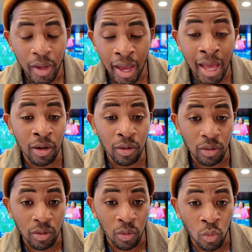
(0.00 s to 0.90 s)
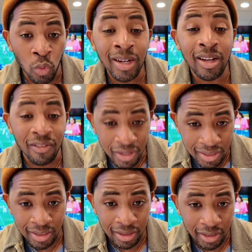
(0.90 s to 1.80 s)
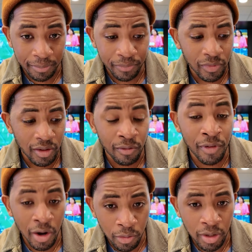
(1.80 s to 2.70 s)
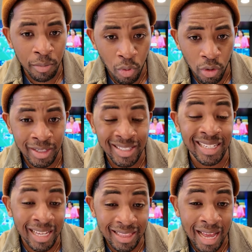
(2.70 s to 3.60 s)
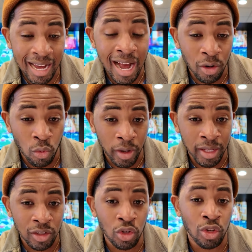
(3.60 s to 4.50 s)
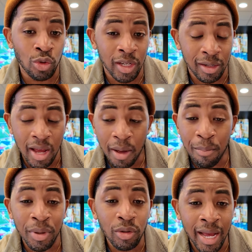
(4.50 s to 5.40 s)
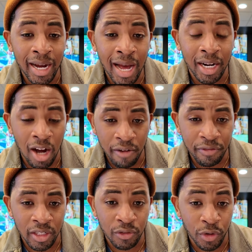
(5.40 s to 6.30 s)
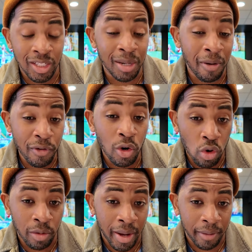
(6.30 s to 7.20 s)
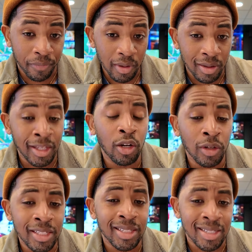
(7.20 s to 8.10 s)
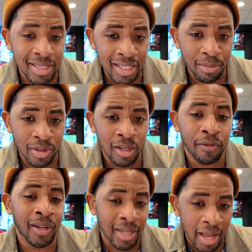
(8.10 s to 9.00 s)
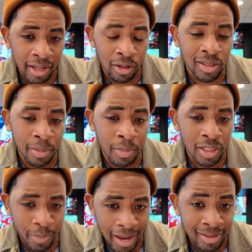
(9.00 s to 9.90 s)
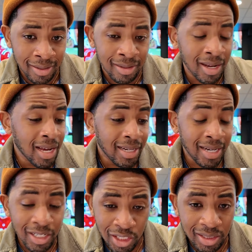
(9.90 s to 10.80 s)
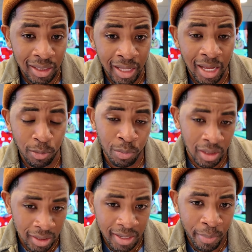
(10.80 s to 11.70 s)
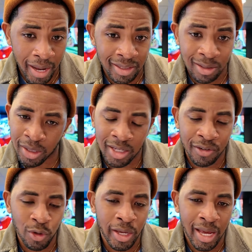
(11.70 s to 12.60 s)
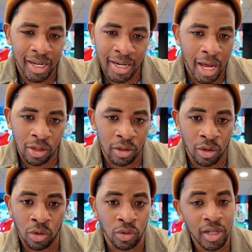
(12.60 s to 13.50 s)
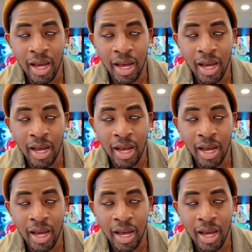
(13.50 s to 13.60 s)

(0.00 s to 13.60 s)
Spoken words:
and win convincingly. very important to get that kind of win so you can build that kind of confidence for your team and for your quarterback. Nico needs to see himself connect on some of these passes, not just the layups, but the deep passes, because if you can't connect on those,